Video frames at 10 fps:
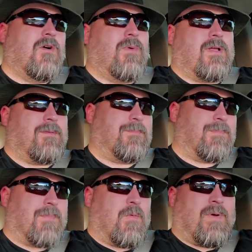Well,
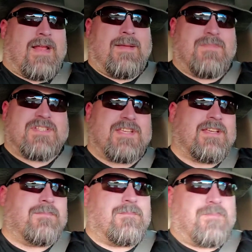what I'm
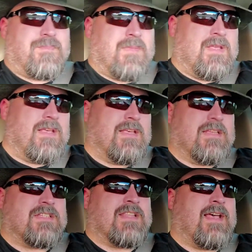seeing
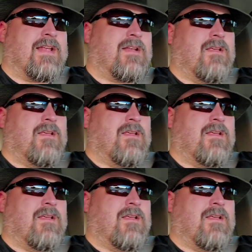is that